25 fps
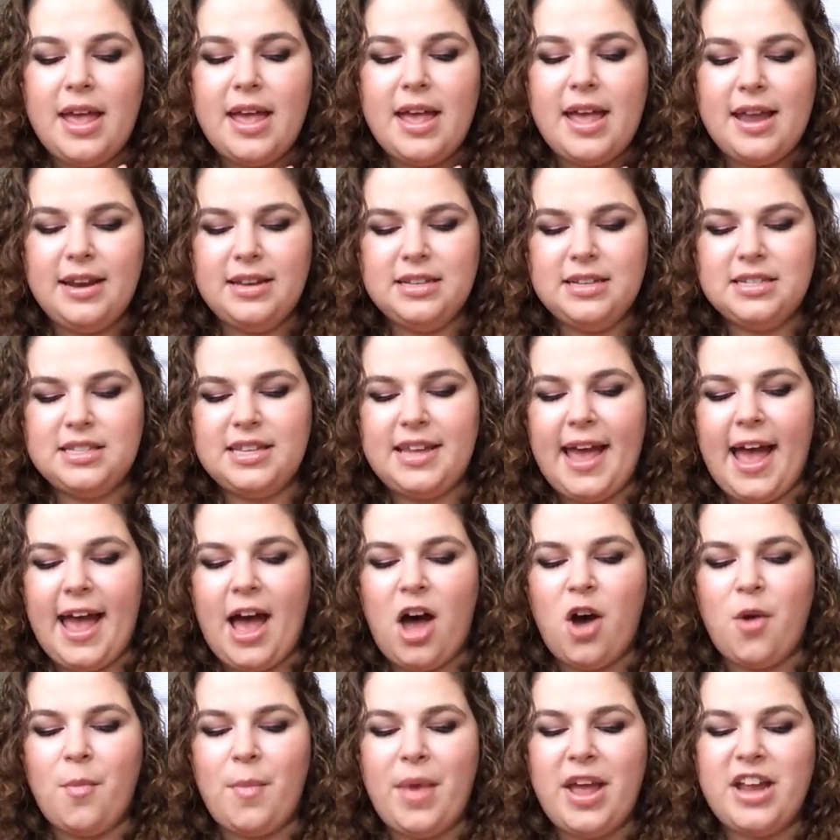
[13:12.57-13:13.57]
It is the
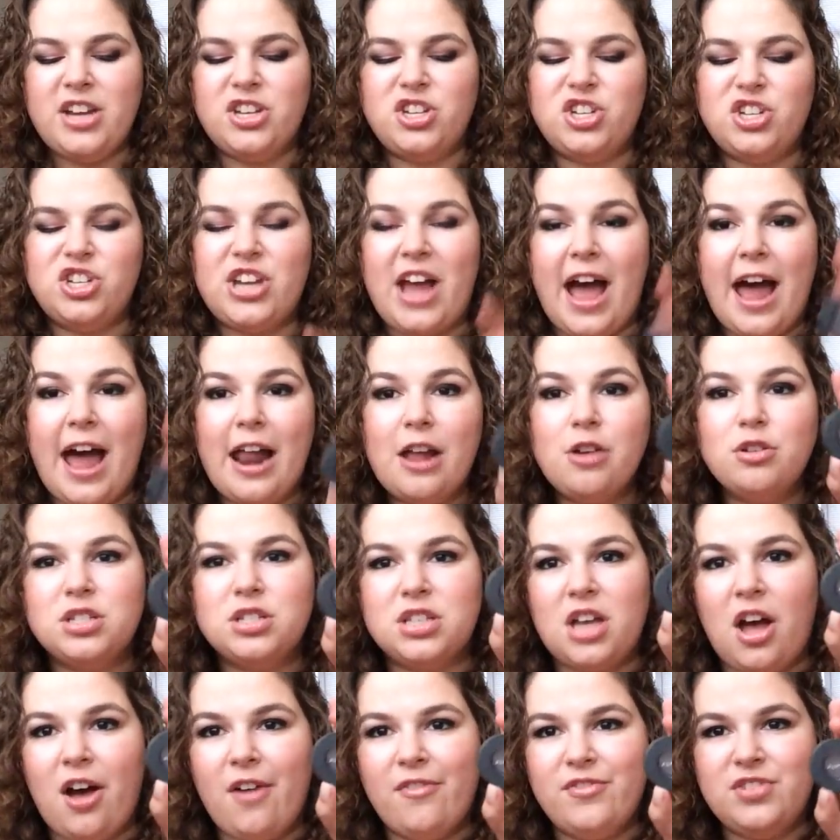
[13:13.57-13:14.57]
Almaid Shadow
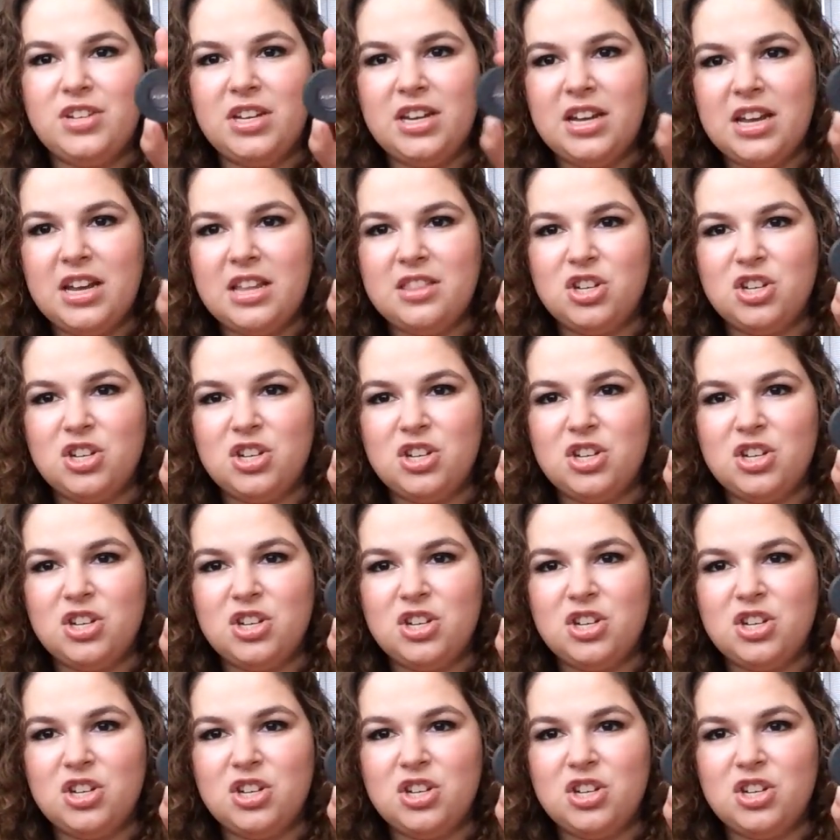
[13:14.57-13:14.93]
Softy